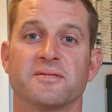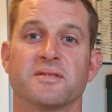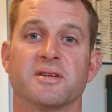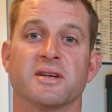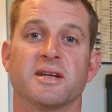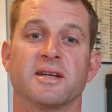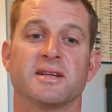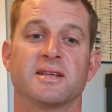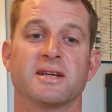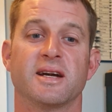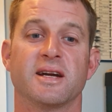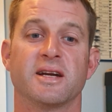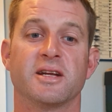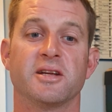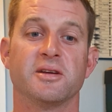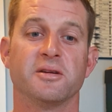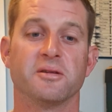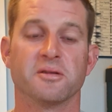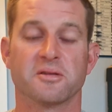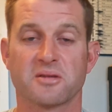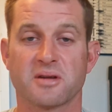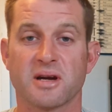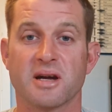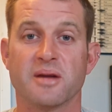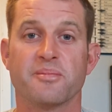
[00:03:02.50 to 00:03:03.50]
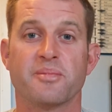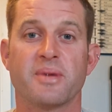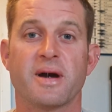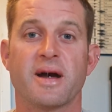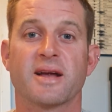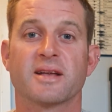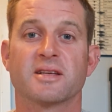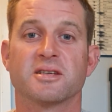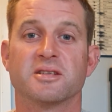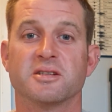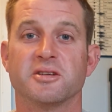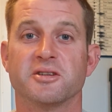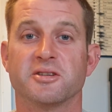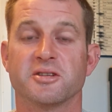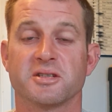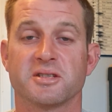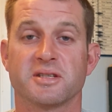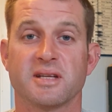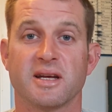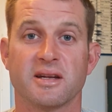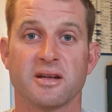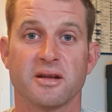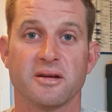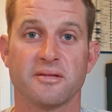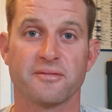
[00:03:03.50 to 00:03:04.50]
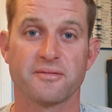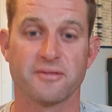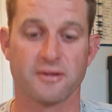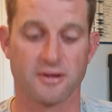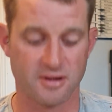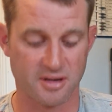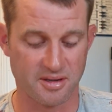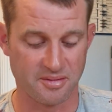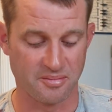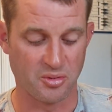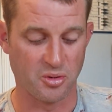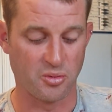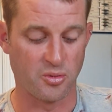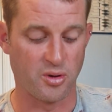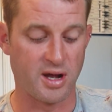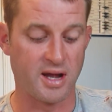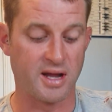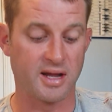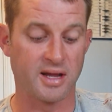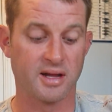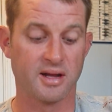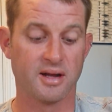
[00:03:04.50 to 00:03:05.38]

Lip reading: done it taking huge great bags and you just end up throwing them away.